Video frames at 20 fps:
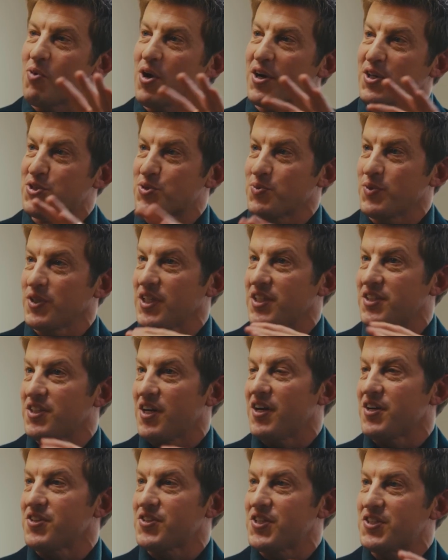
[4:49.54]
what it's really
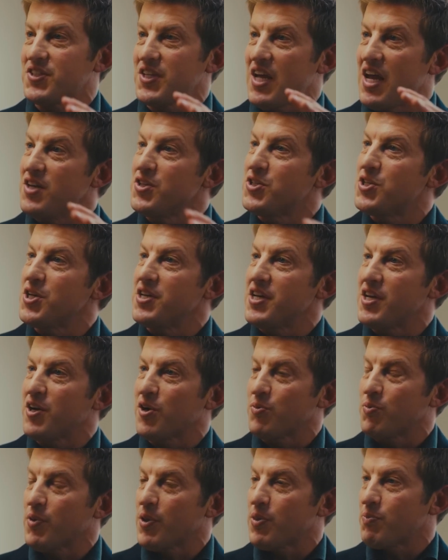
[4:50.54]
done is it's
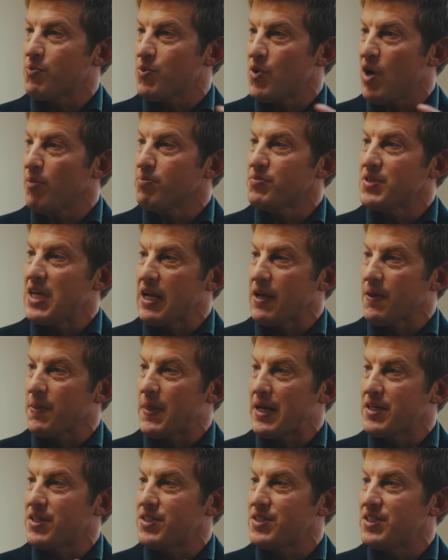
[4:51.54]
engineered with prompting
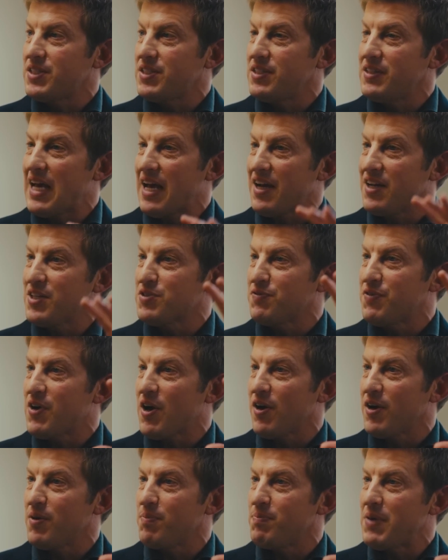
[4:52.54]
that is
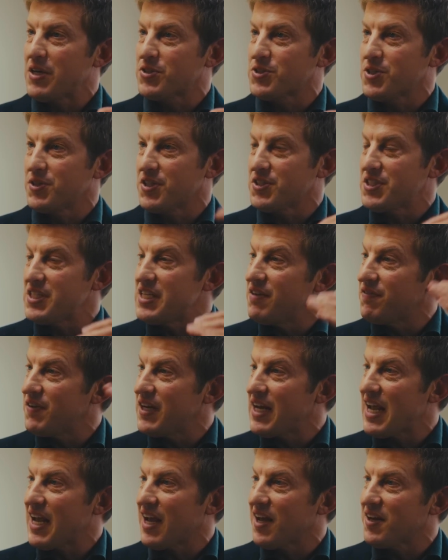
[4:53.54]
very based on this
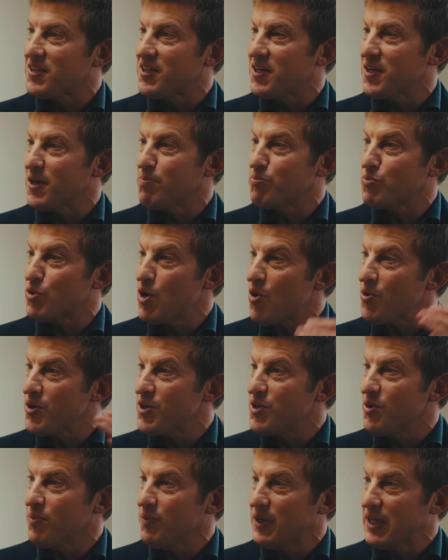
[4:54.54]
even-handed and
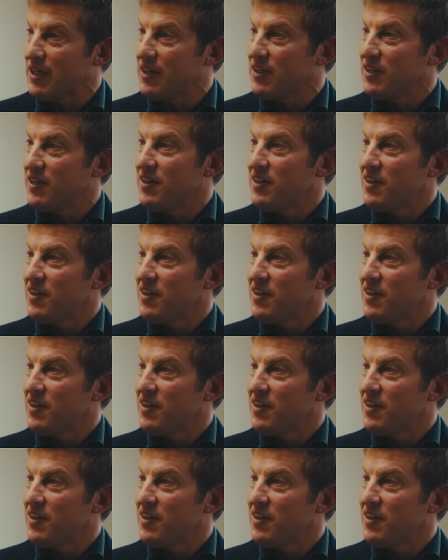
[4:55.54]
pro-human